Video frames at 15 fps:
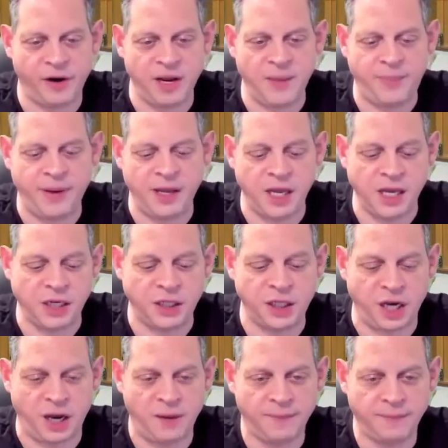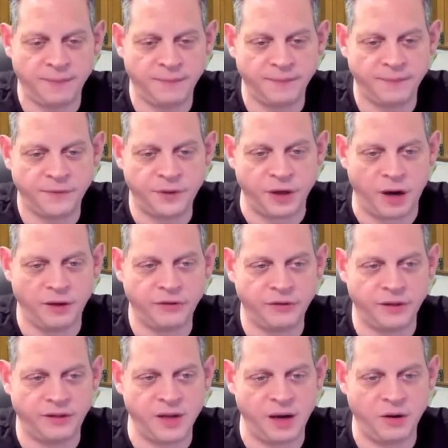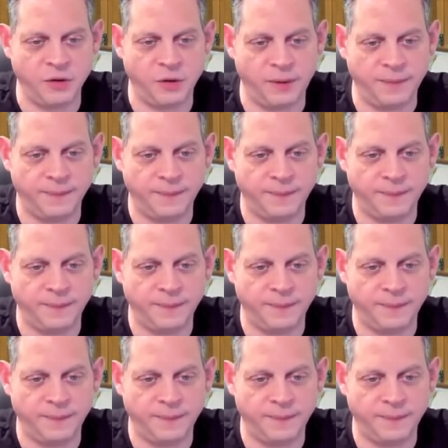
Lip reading: an EPDG. Charles, that's kind of cool.